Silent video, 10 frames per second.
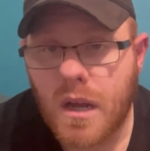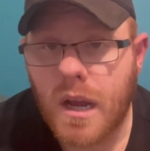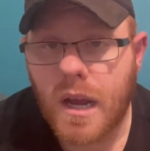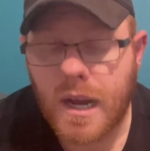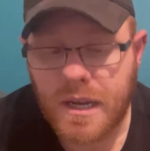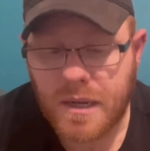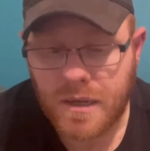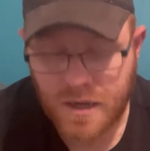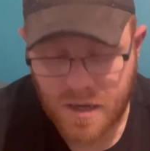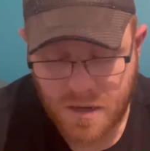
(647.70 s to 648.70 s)

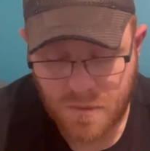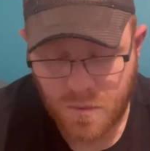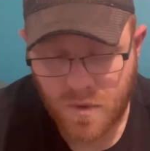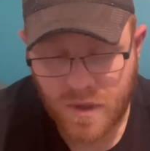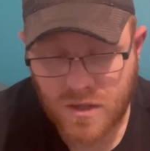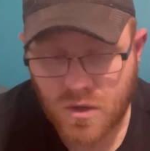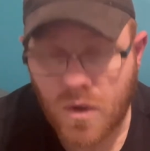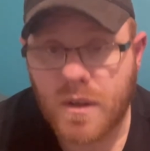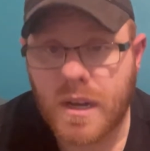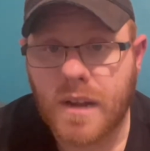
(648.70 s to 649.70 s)
any one that's got
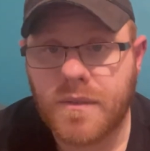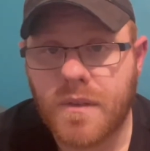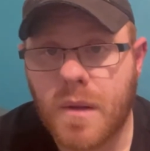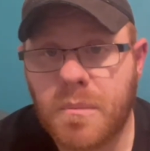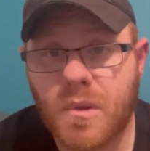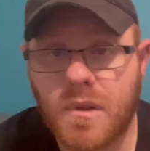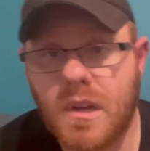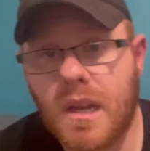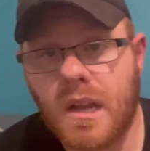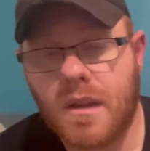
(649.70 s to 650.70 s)
the knife i'll put
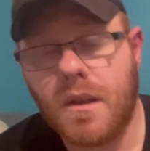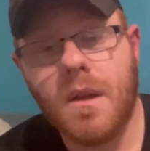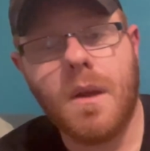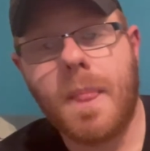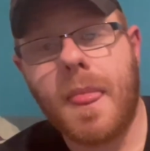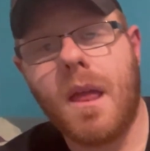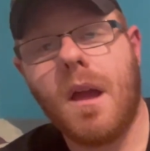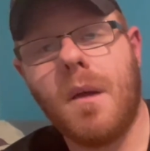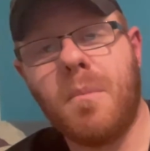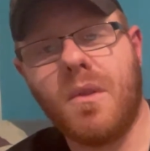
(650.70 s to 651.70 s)
the
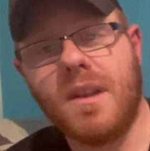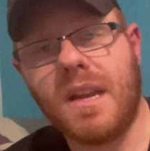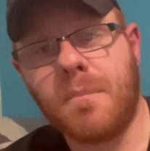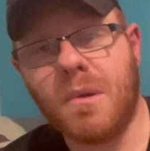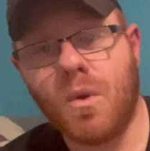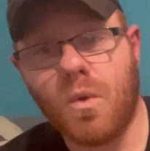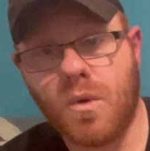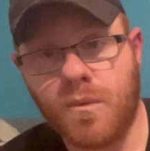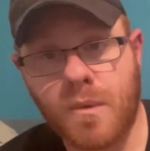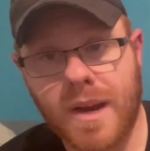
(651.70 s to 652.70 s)
I'll put the link below
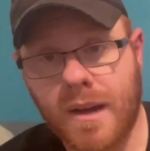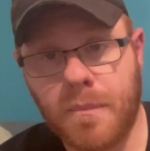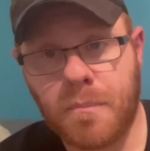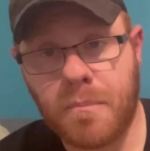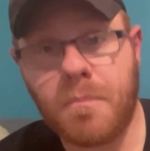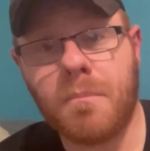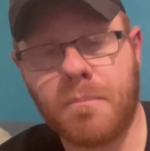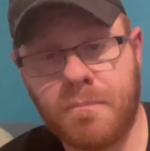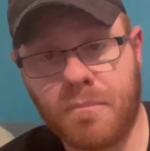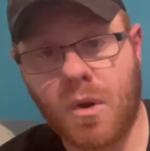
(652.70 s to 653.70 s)
of where I
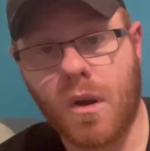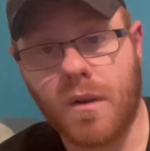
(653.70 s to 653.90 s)
got it